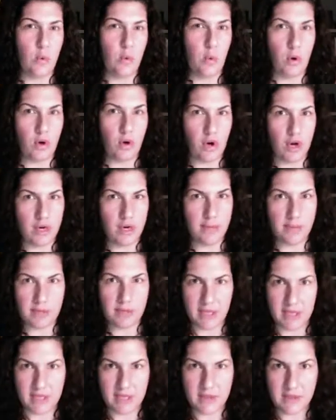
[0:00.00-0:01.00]
order in
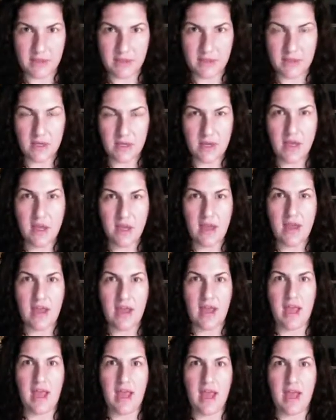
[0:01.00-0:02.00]
place,
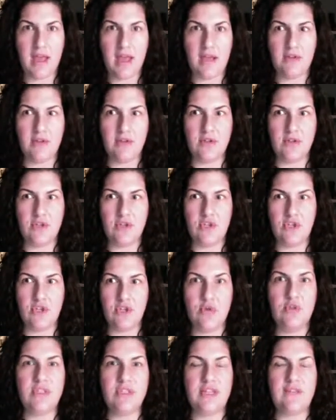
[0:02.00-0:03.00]
and
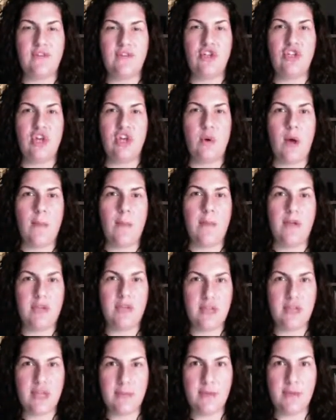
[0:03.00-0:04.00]
you just have to show up
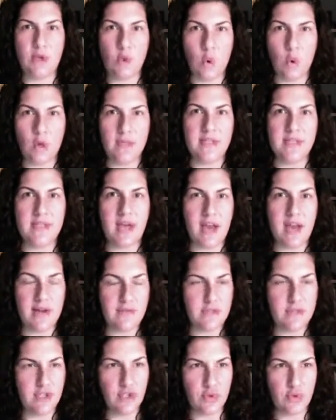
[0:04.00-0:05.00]
and keep your side
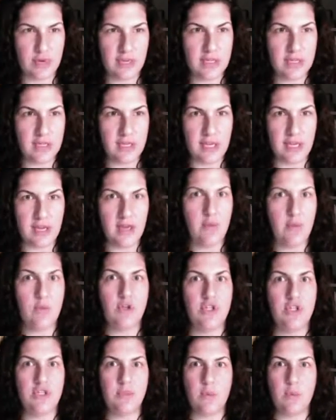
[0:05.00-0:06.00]
of the street clean,
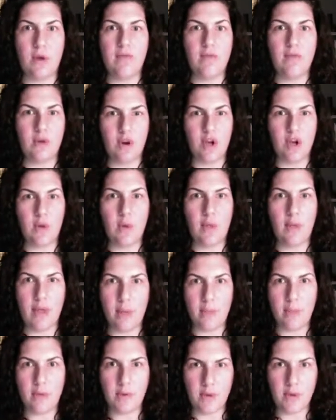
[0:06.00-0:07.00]
which is what Virgo will
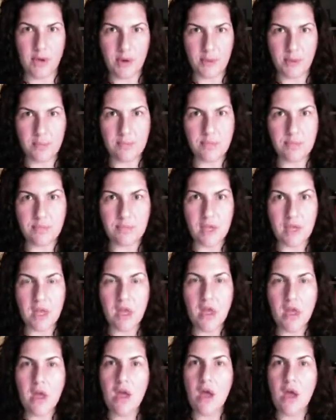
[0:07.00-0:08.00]
help you do.
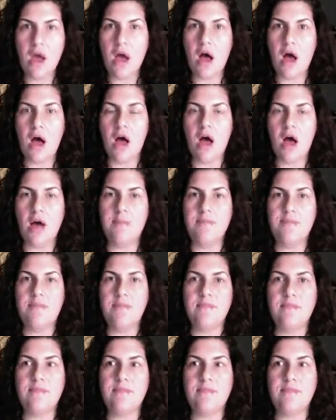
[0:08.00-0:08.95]
In